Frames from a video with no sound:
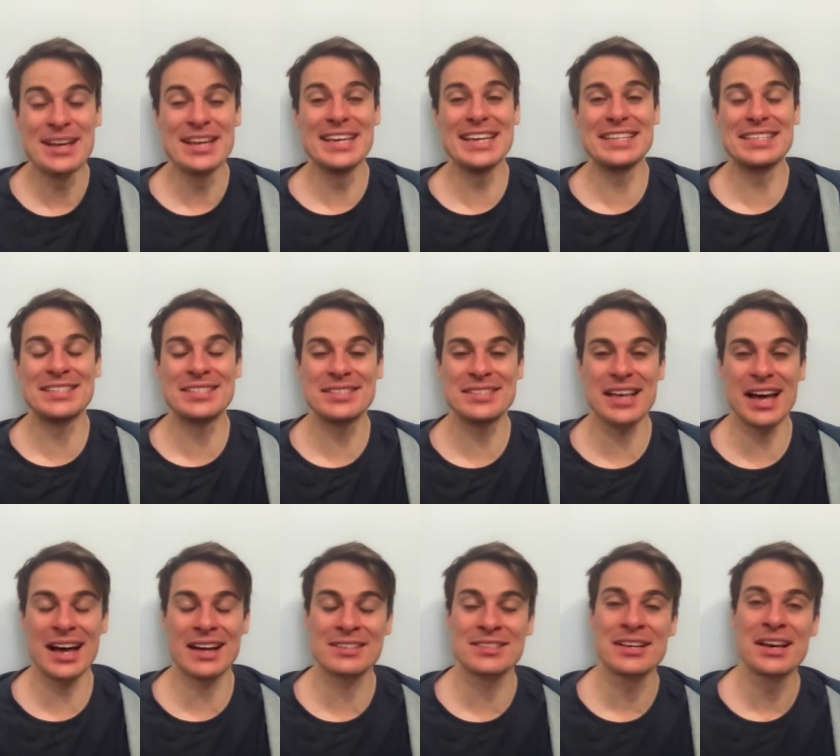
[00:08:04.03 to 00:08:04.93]
It
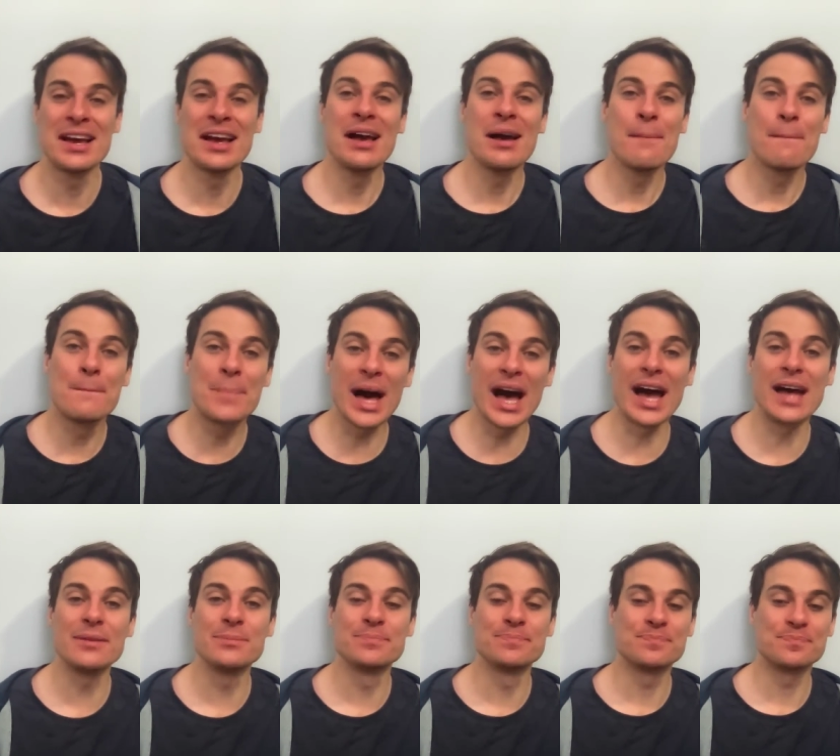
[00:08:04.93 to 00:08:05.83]
sucks.
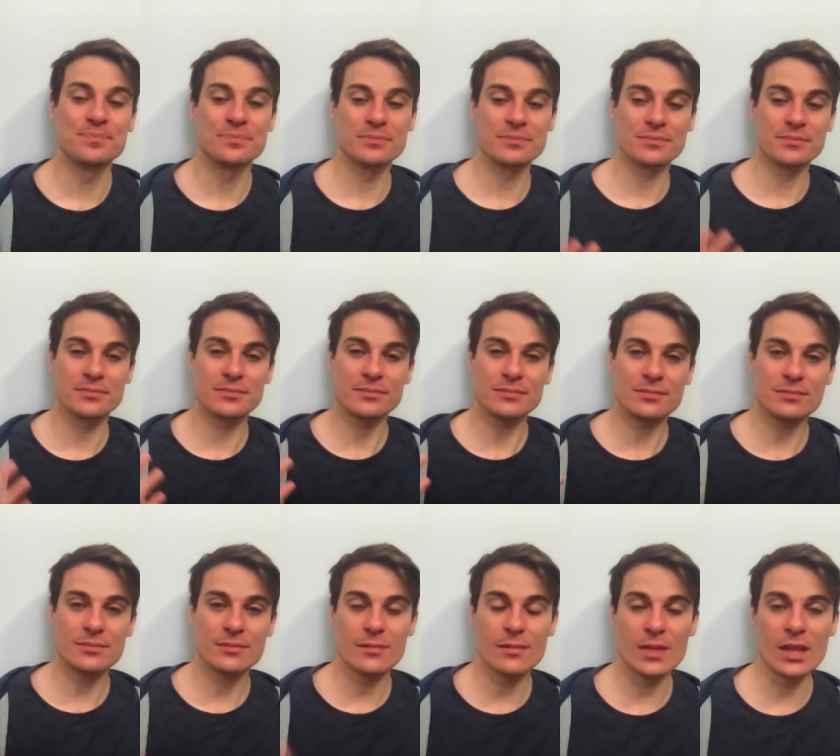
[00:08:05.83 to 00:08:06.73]
But
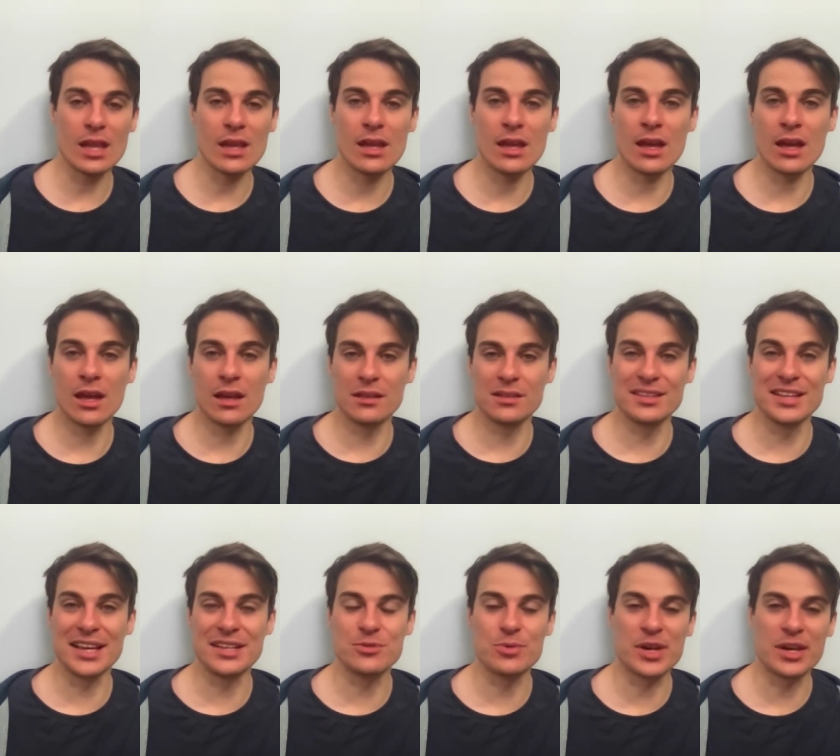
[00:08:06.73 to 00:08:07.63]
uh,
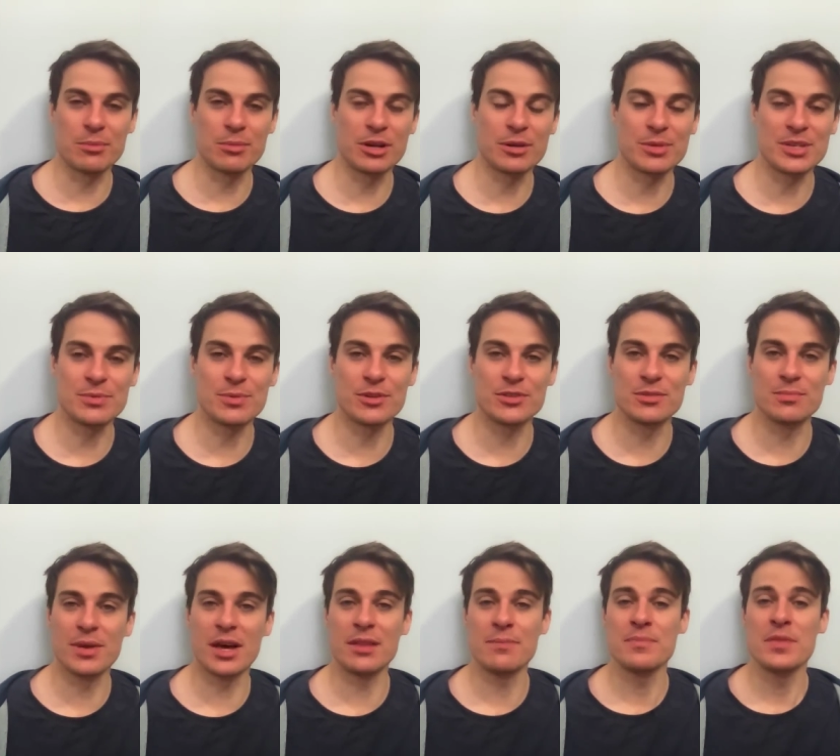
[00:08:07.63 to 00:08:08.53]
next week I'm going to be sponsored
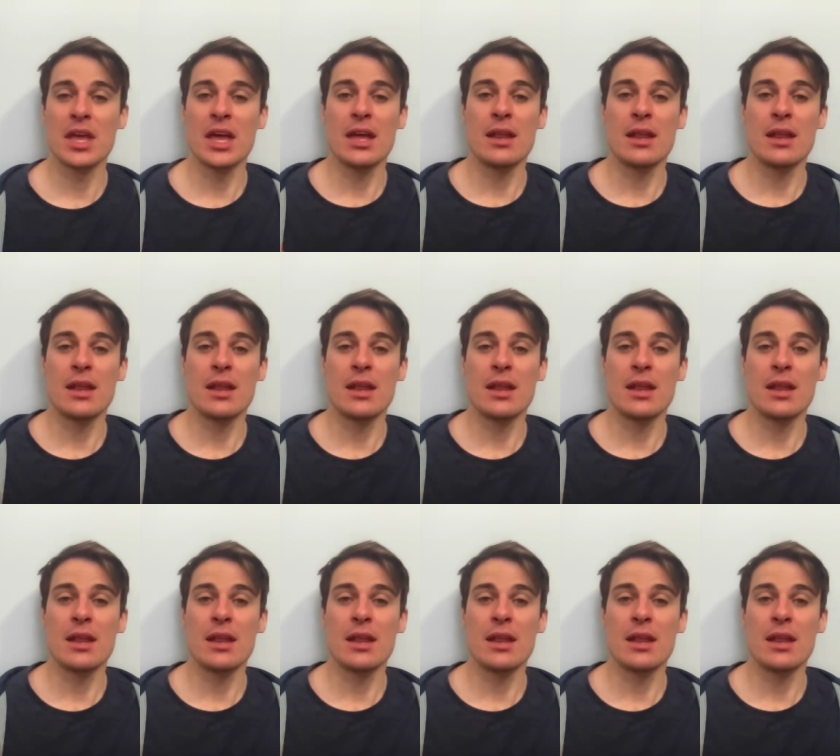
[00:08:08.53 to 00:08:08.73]
by them.